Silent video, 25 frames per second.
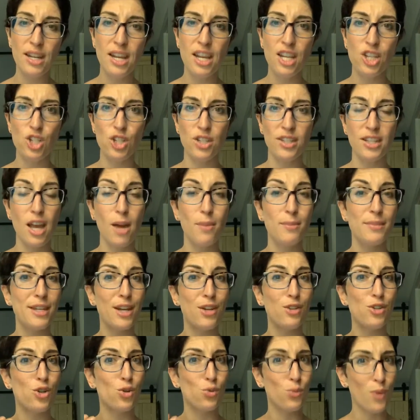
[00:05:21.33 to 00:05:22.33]
It just comes
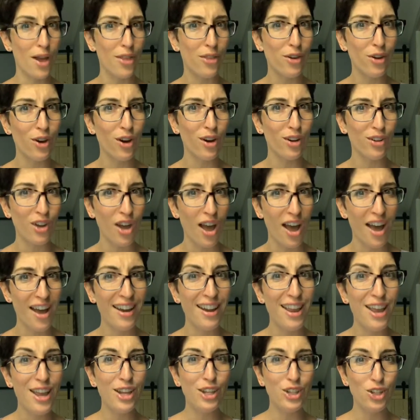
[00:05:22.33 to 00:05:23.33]
down to whether or not